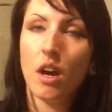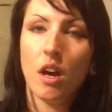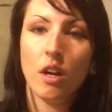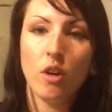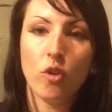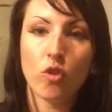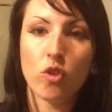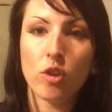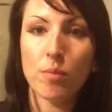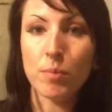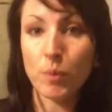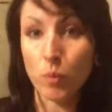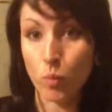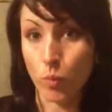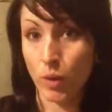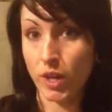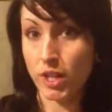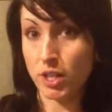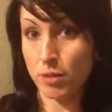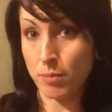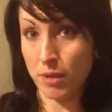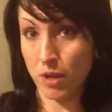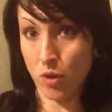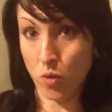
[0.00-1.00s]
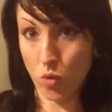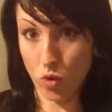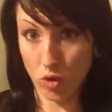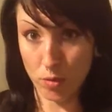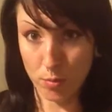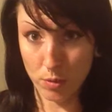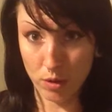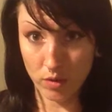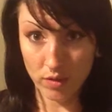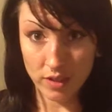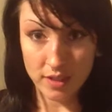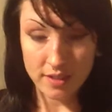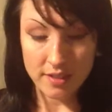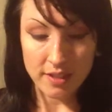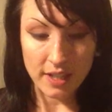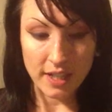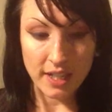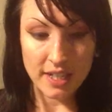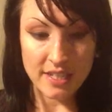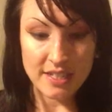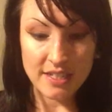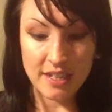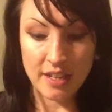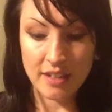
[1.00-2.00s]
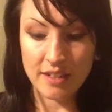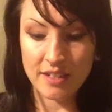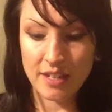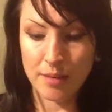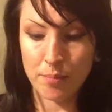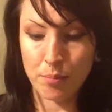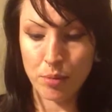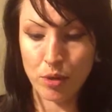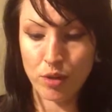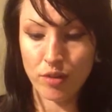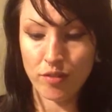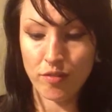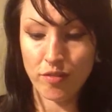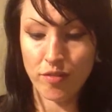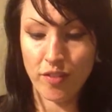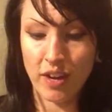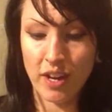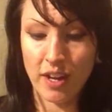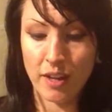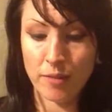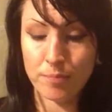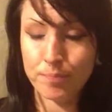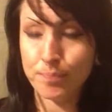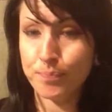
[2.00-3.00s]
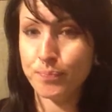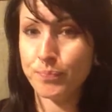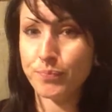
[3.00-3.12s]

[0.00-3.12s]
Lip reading: grew up in way too many horror movies. Like I said, Tim Burton fan,